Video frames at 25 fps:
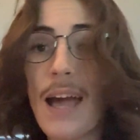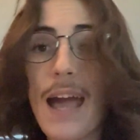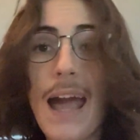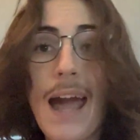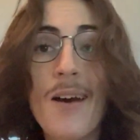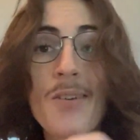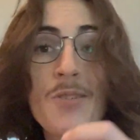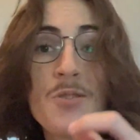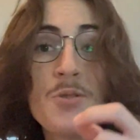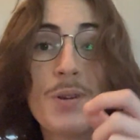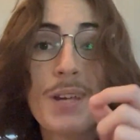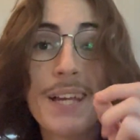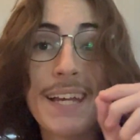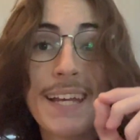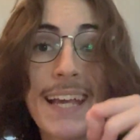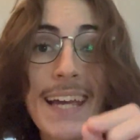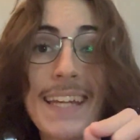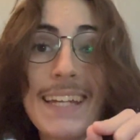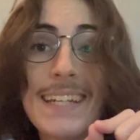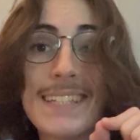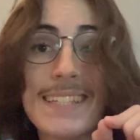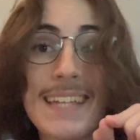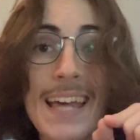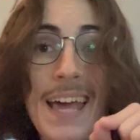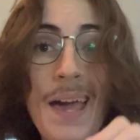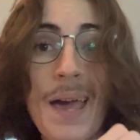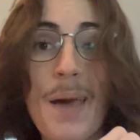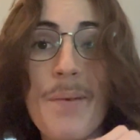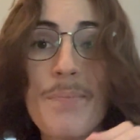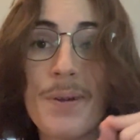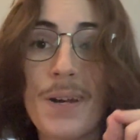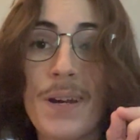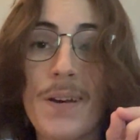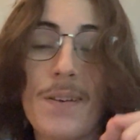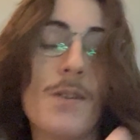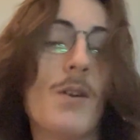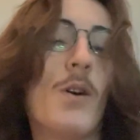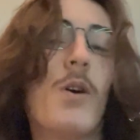How you can get it to
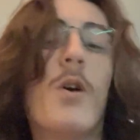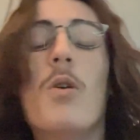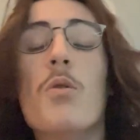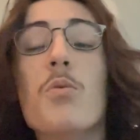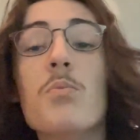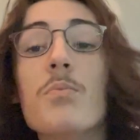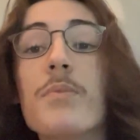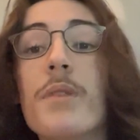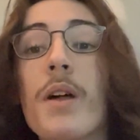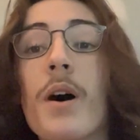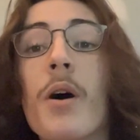happen at home,